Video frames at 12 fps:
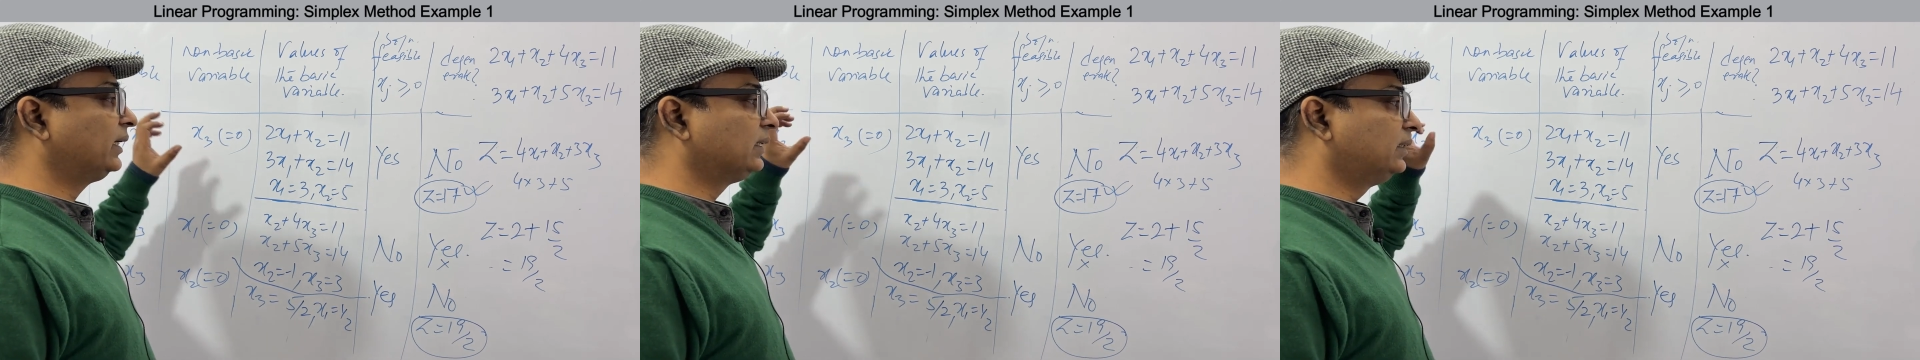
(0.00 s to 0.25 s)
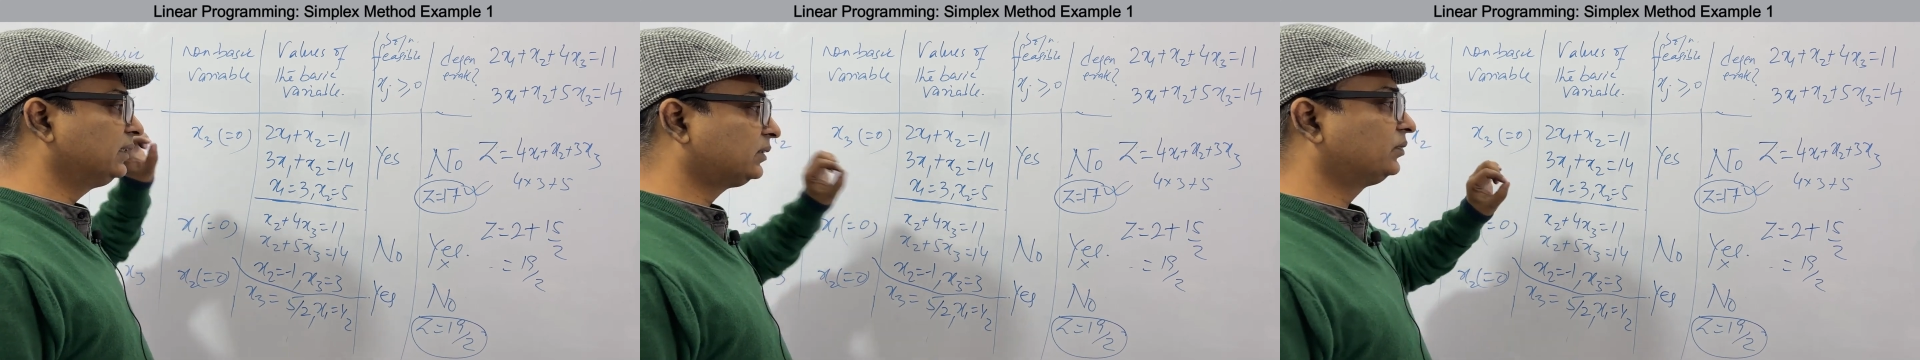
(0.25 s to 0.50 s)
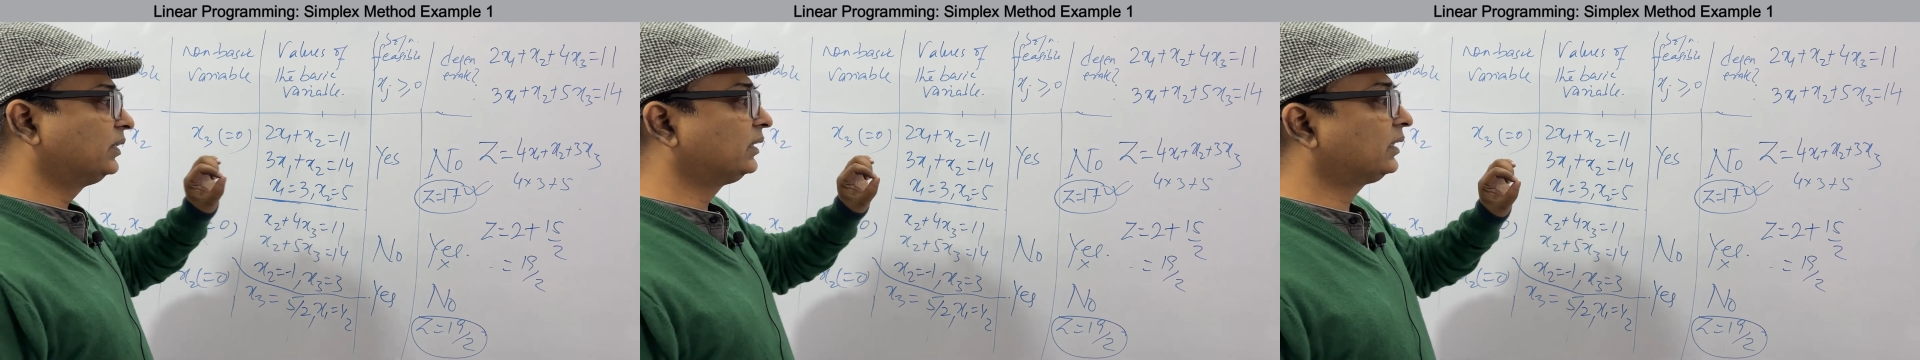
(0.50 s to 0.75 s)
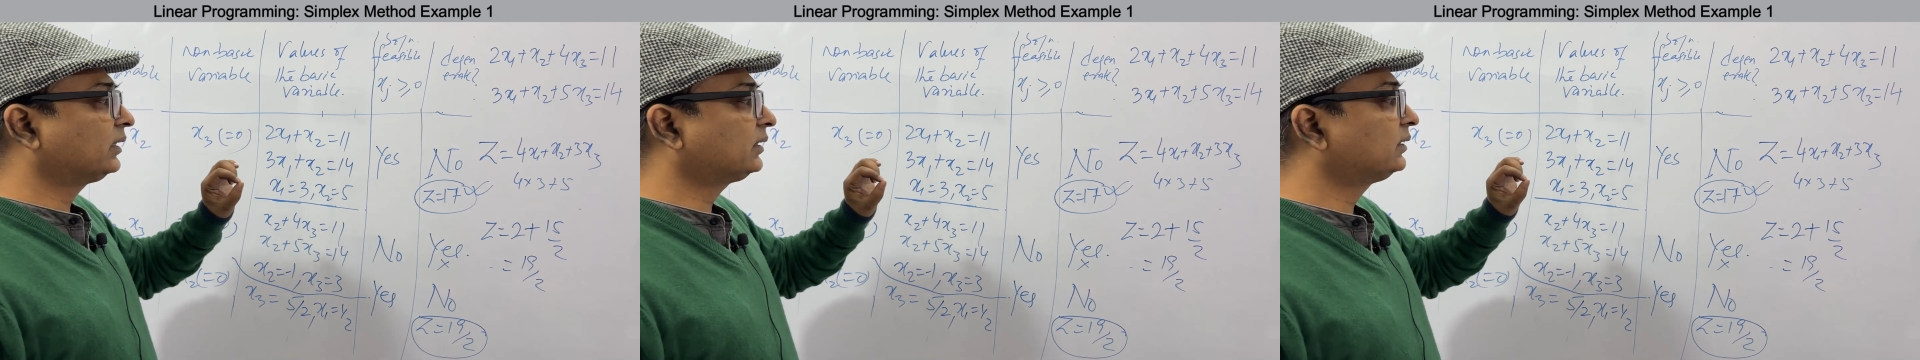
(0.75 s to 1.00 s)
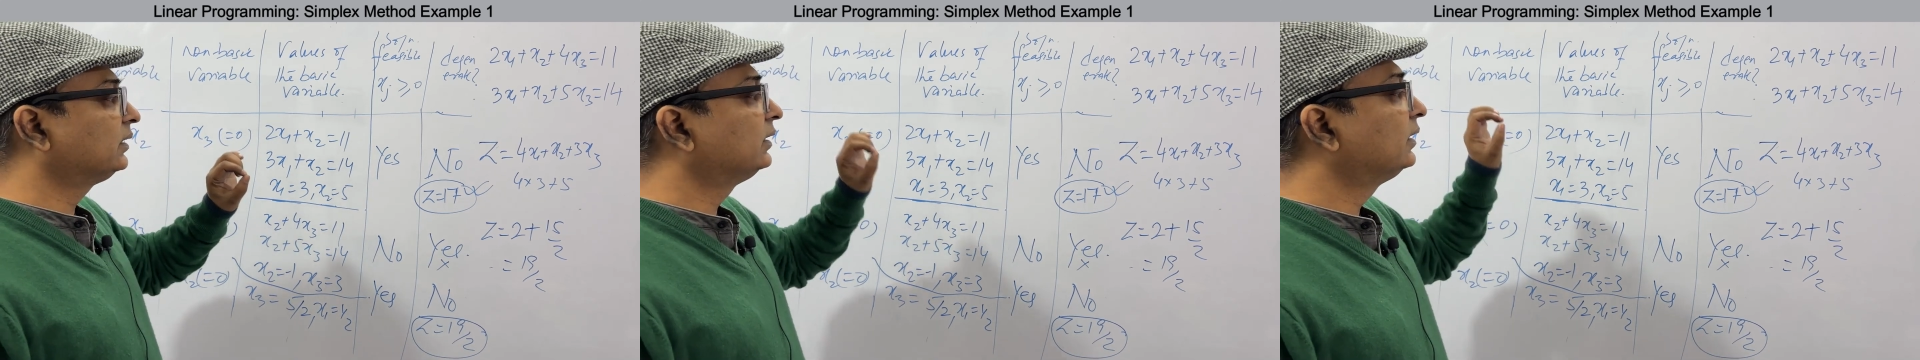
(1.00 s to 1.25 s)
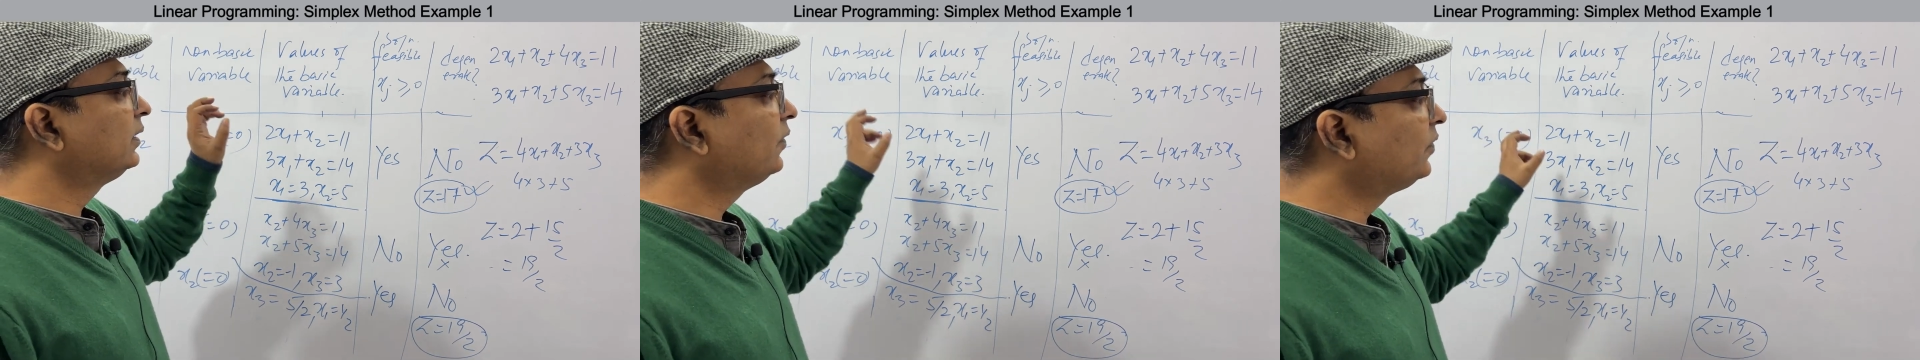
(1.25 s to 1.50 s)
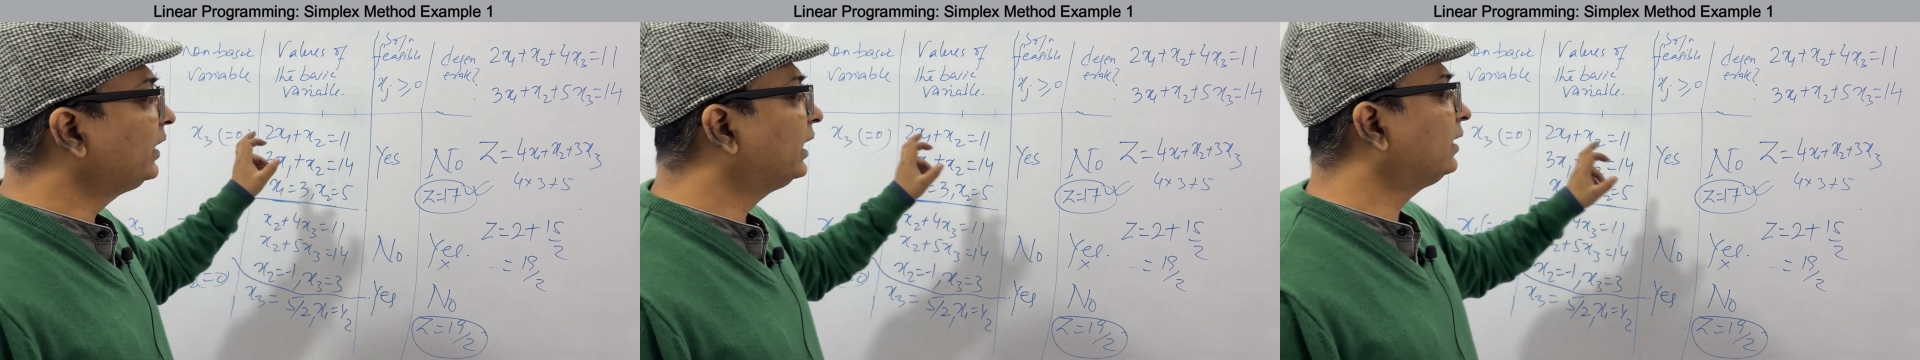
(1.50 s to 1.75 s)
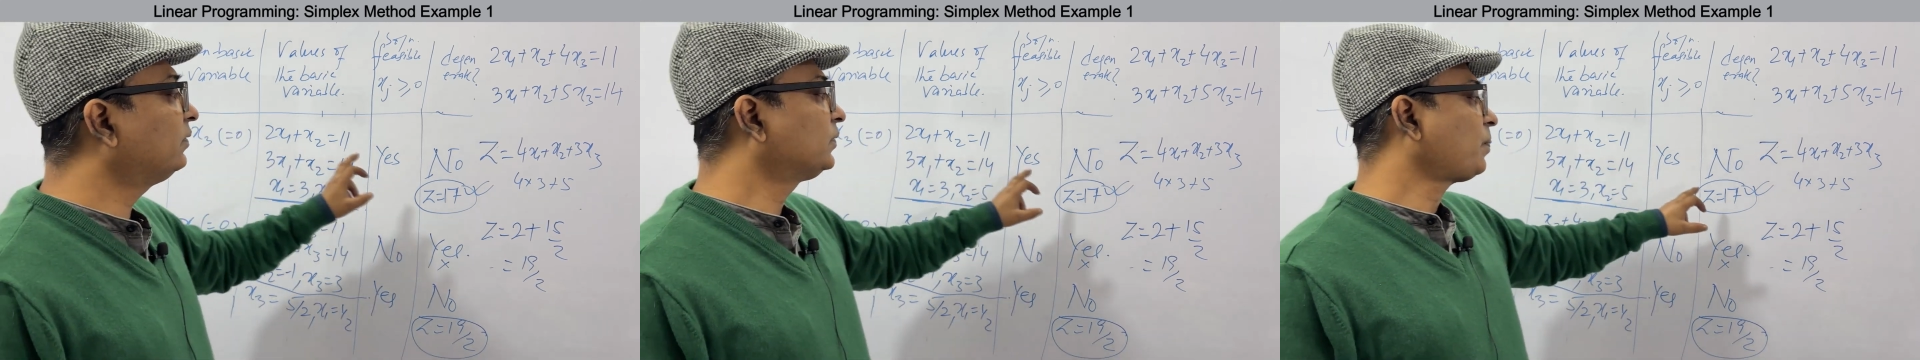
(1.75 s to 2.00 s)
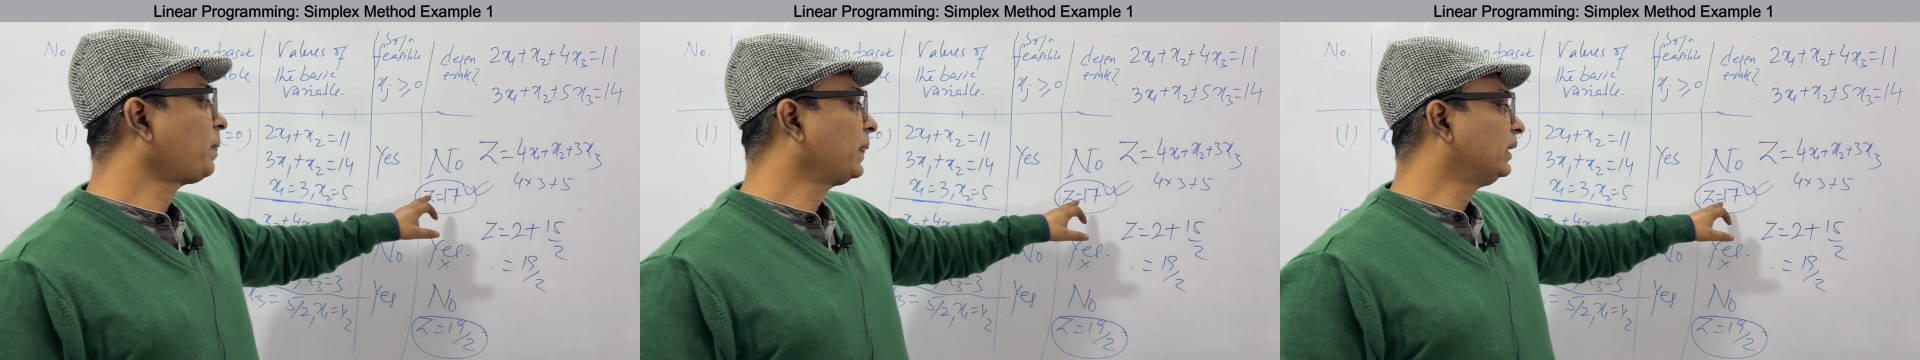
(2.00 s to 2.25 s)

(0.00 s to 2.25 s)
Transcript: At this vertex, we have